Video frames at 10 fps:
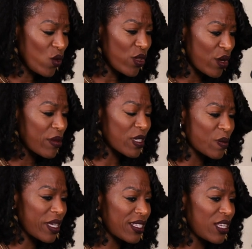there
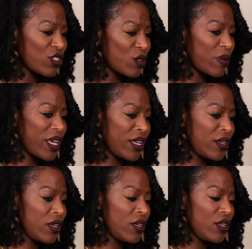must be attention
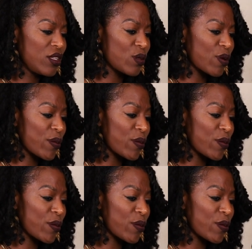paid to